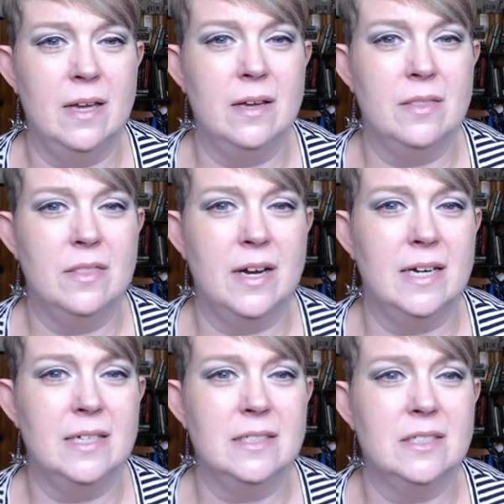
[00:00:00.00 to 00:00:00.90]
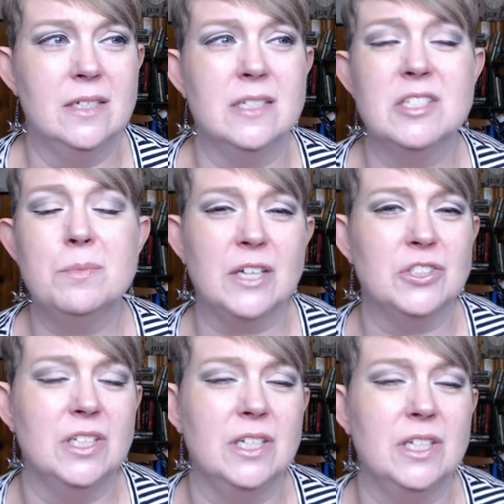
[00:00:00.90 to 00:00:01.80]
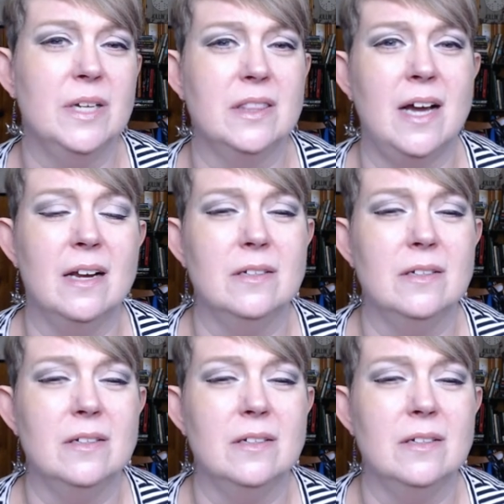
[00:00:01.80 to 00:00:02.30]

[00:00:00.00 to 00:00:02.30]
that, especially with that